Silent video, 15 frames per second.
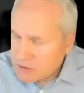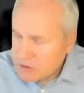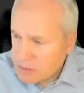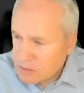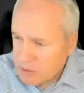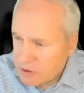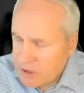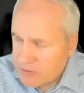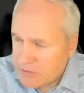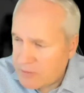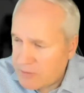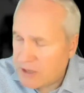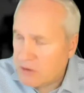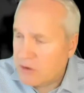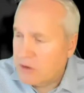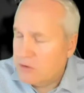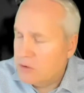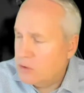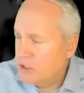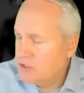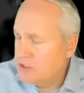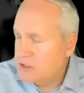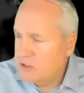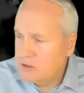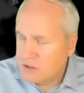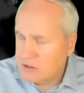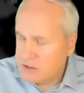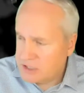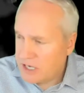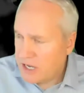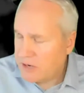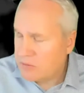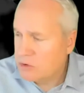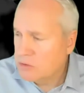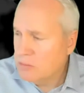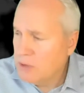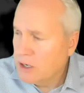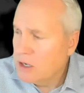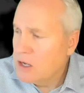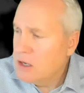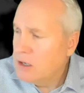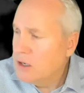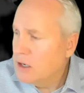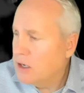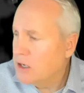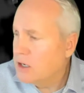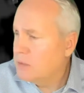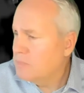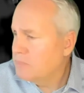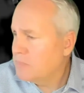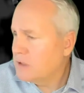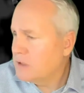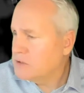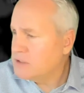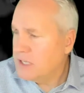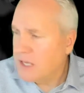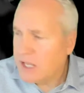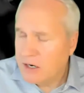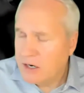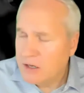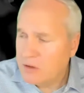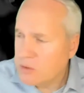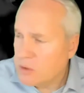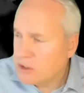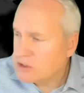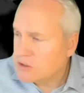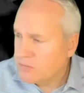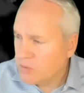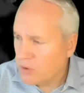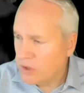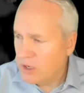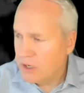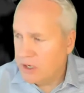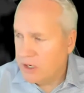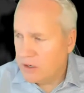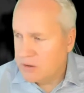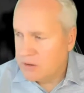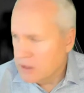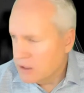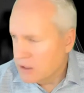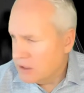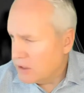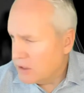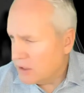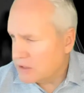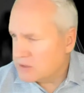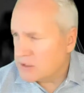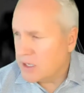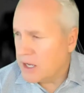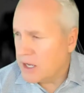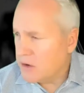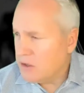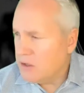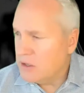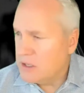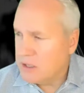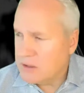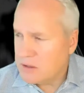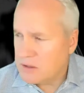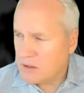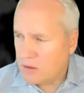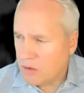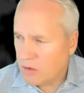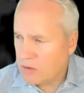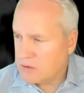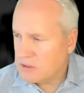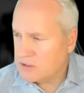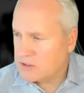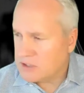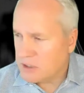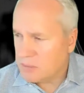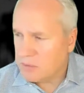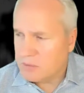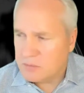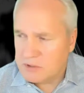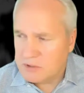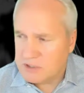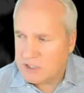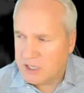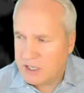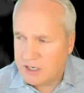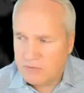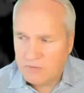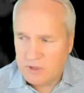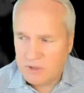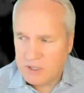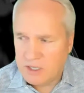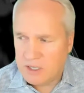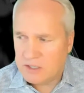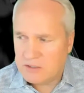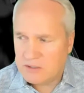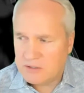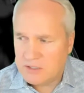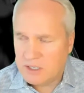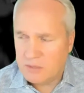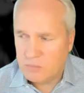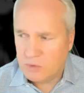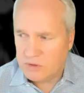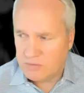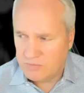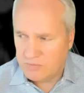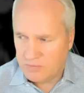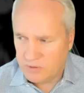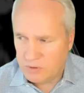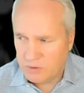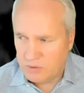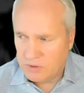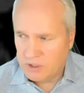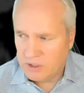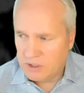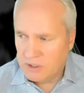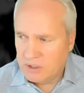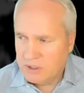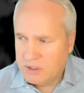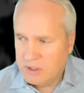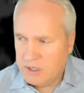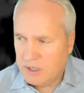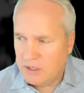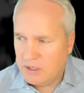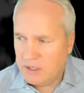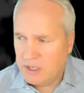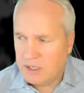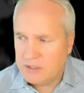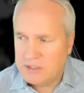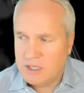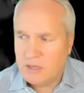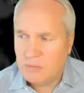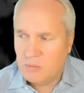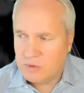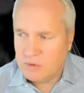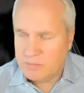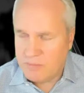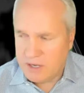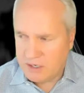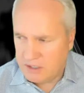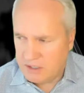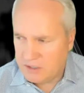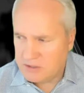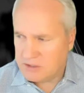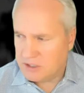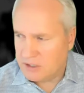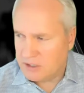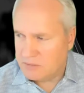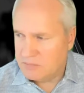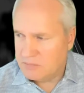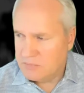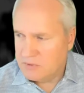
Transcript: so we don't have the background noise and use the chat room. Um, let's see, I got another question for you here. It's uh, how do you get all these supplements in if you can't take them with food and you can't take them with magnesium?